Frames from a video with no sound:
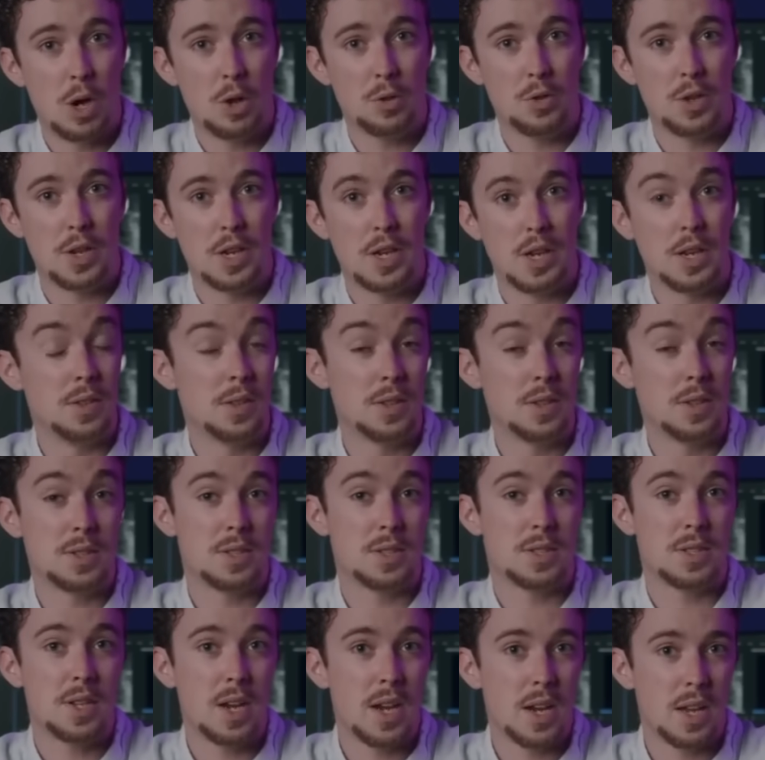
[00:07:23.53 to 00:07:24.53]
wealthy in this
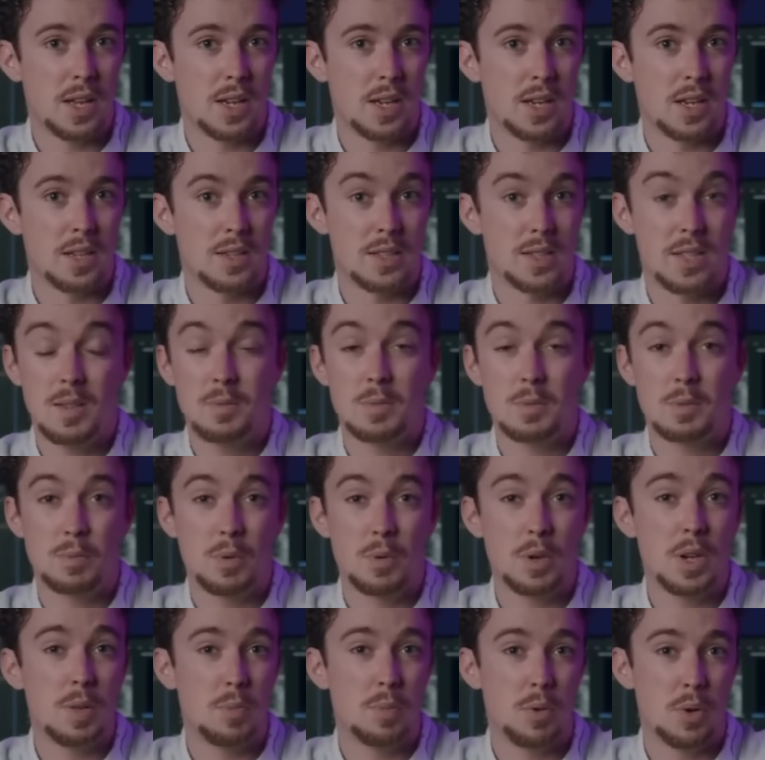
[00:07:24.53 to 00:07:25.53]
society seems
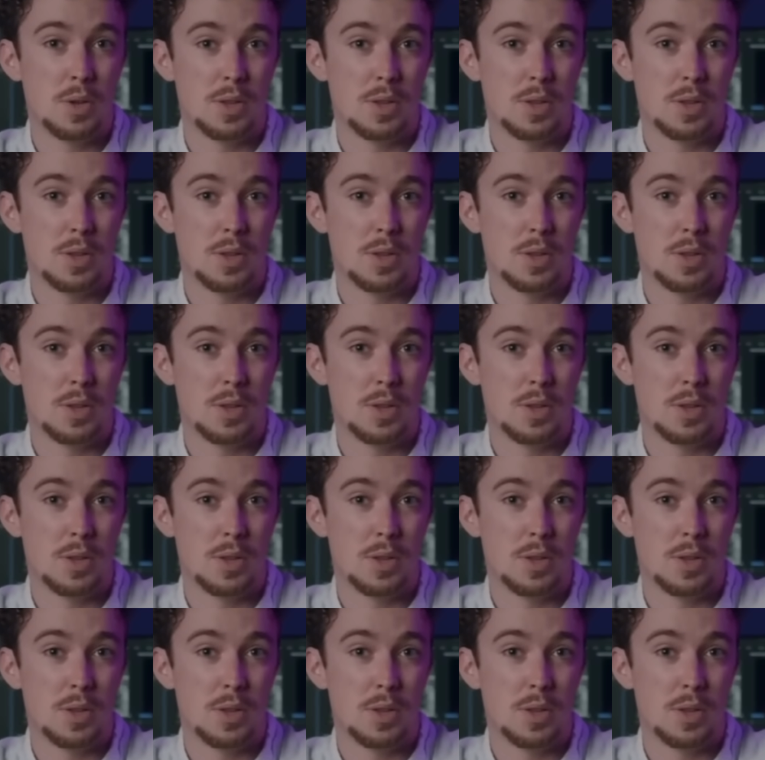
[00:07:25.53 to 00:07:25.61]
pretty